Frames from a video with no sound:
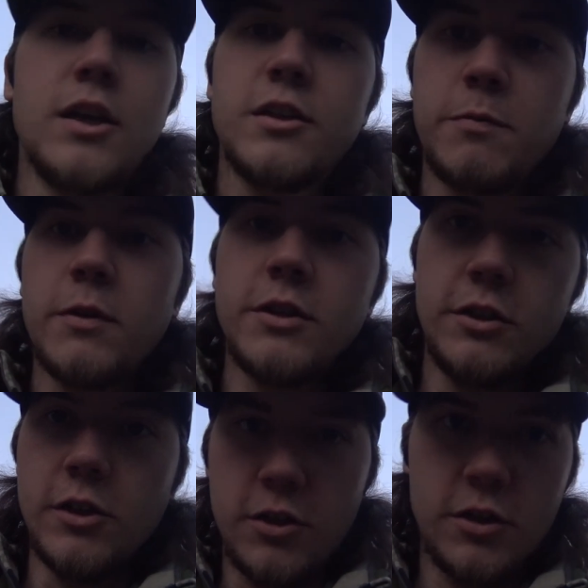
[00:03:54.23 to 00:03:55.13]
Sponges
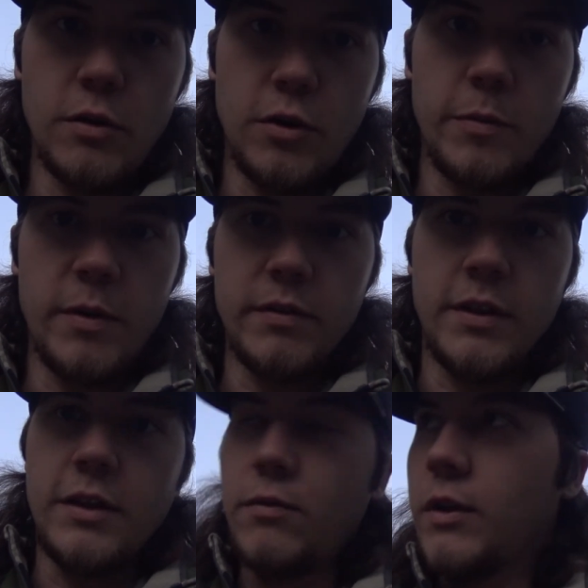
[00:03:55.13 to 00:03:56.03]
just soak up
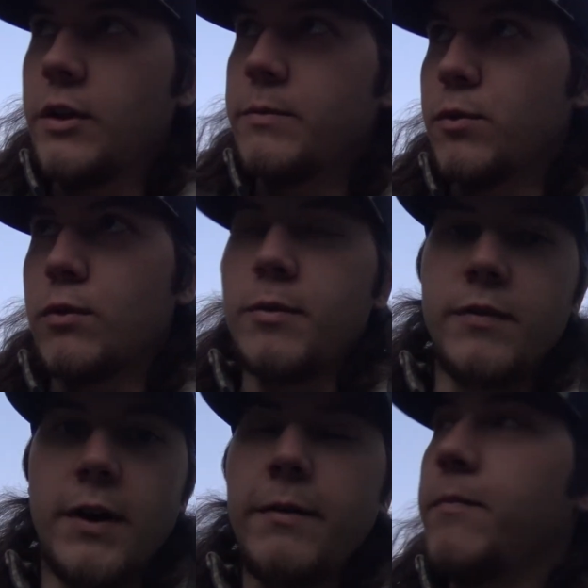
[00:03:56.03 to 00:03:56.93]
everything. They're really absorbent,
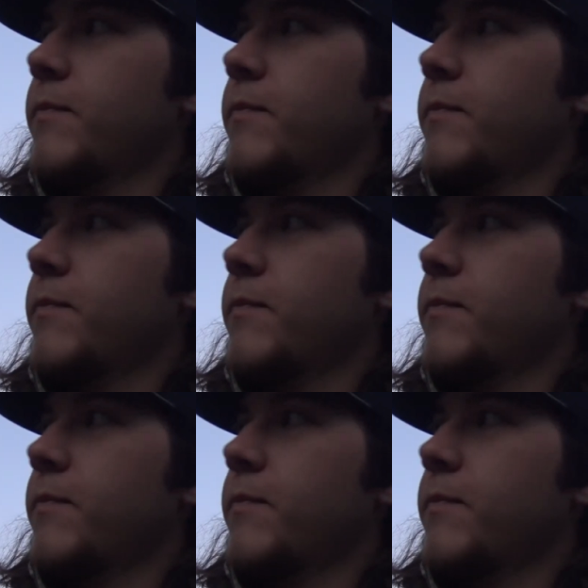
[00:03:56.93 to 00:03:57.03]
right?